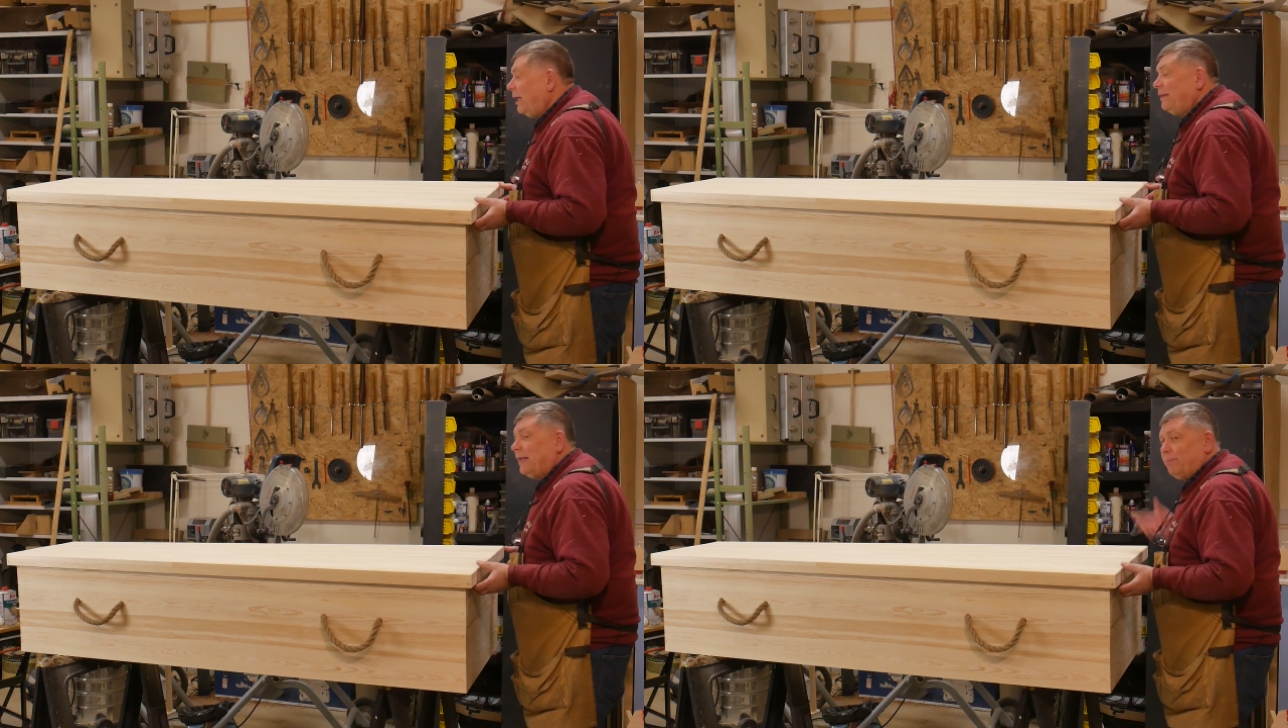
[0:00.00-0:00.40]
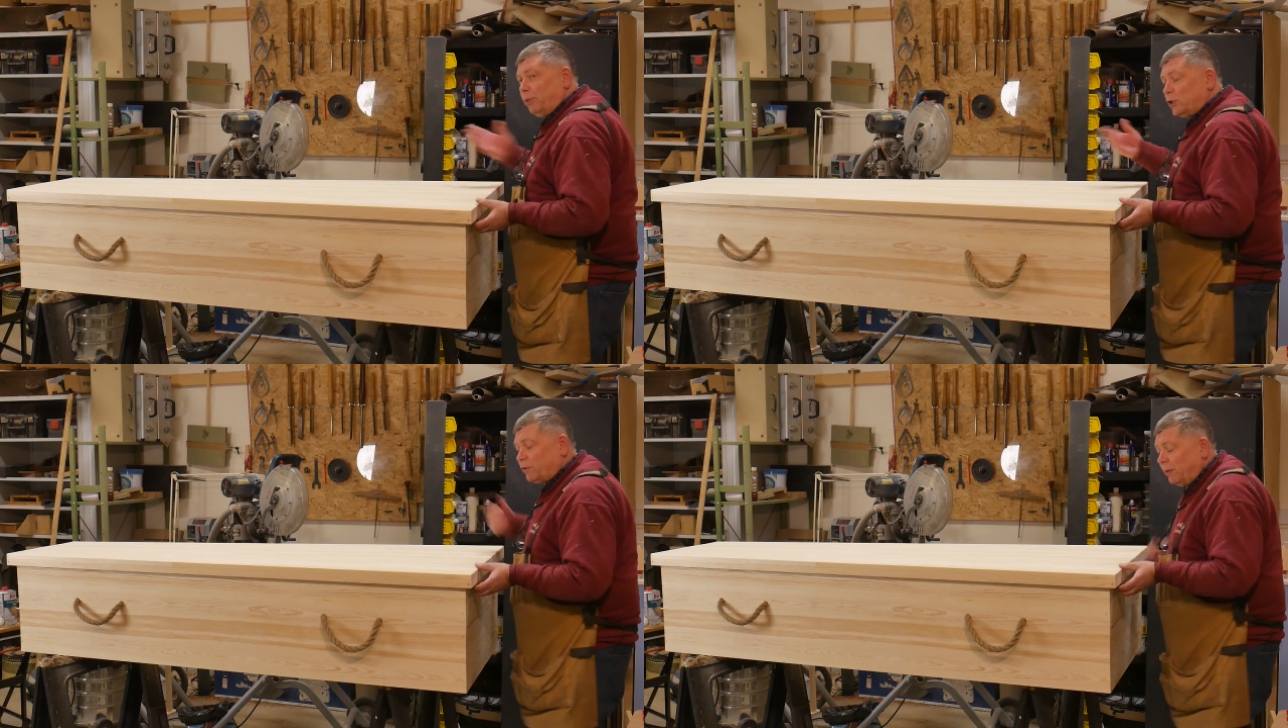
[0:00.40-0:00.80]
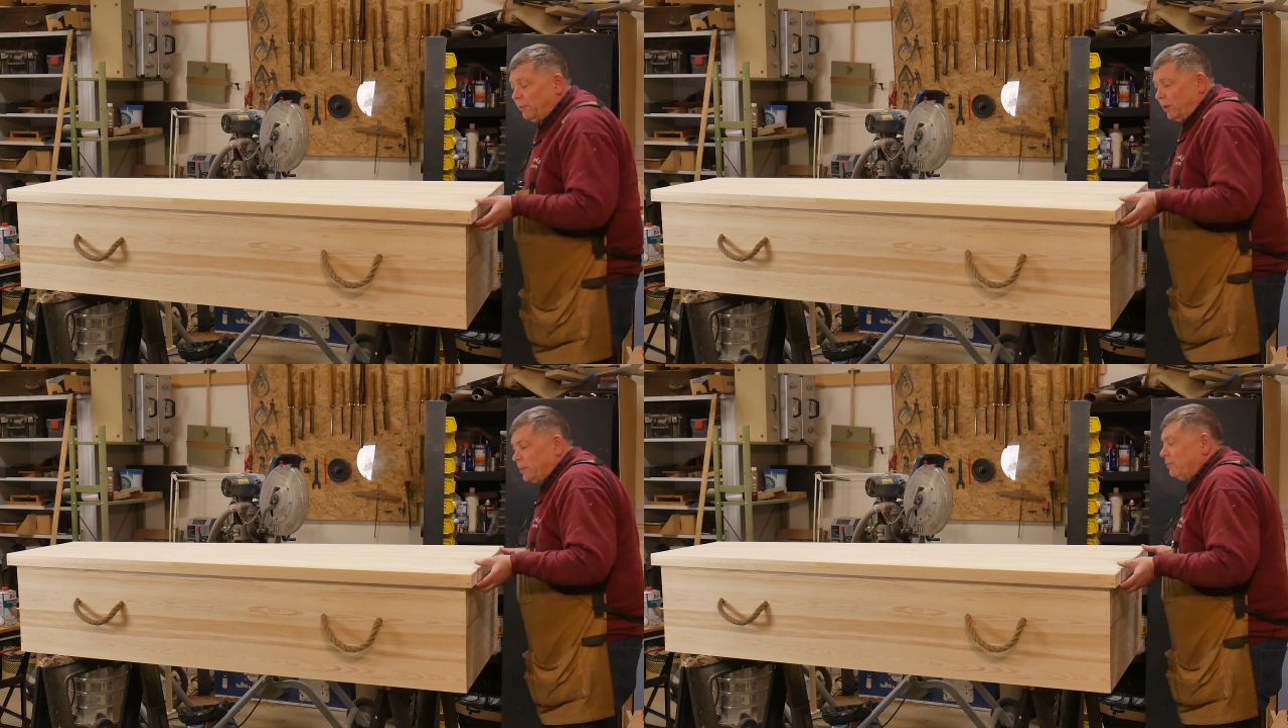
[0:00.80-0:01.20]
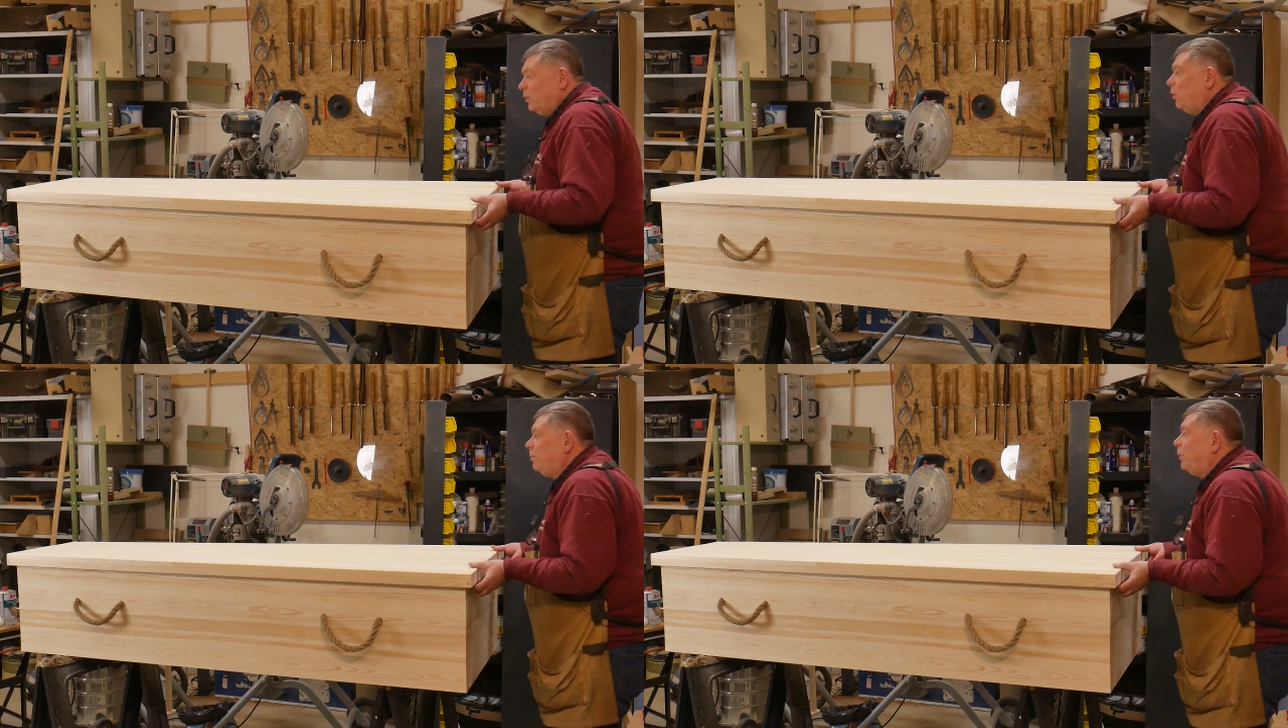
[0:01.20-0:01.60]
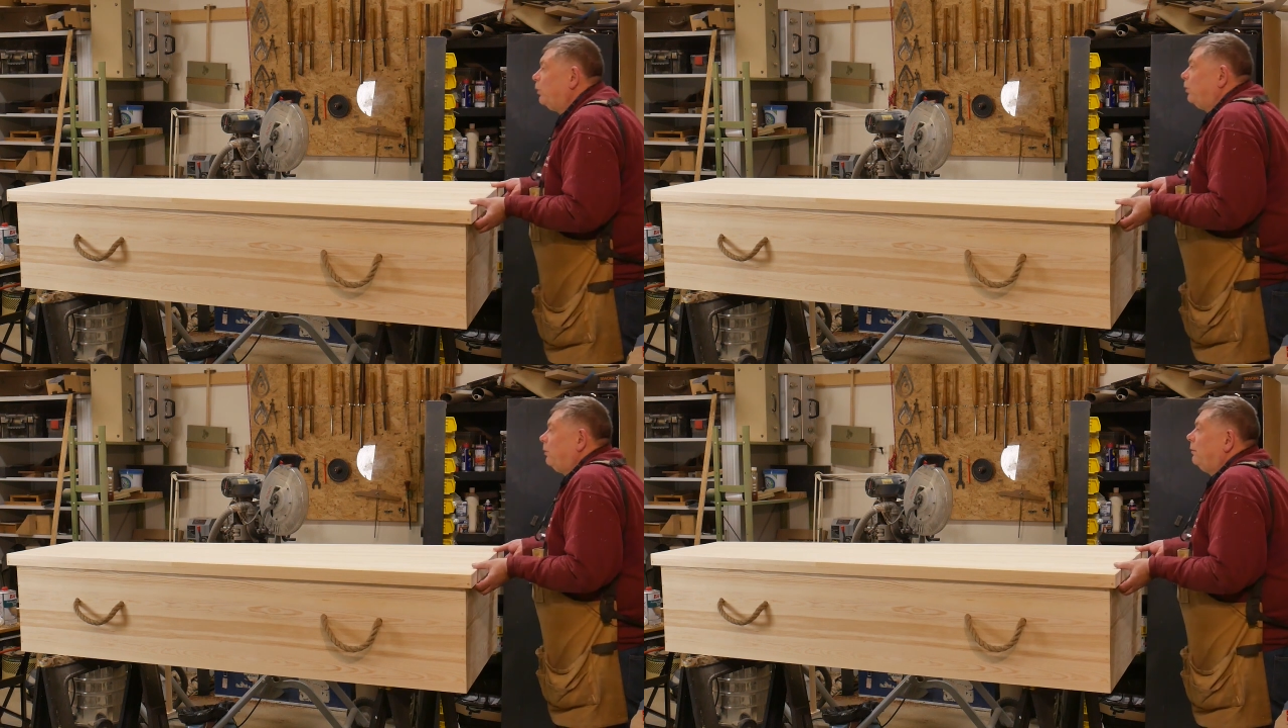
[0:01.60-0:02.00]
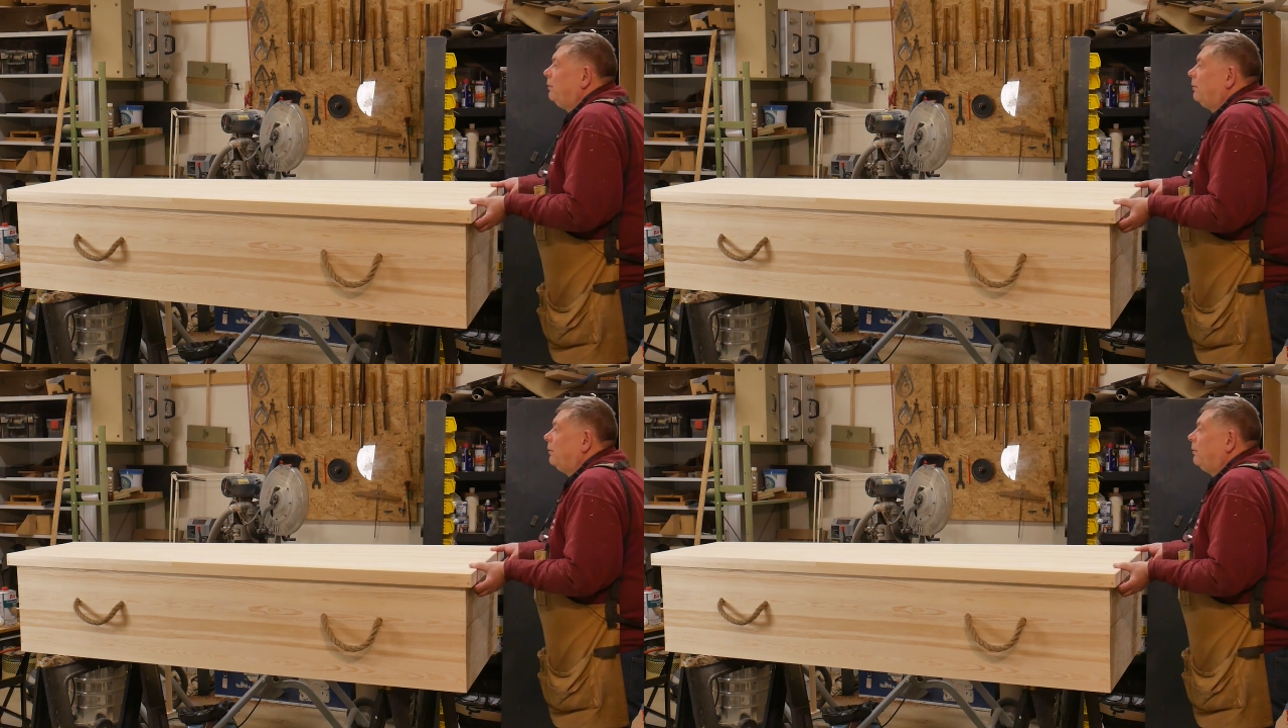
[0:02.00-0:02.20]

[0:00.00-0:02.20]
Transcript: and then push from the bottom, or pull,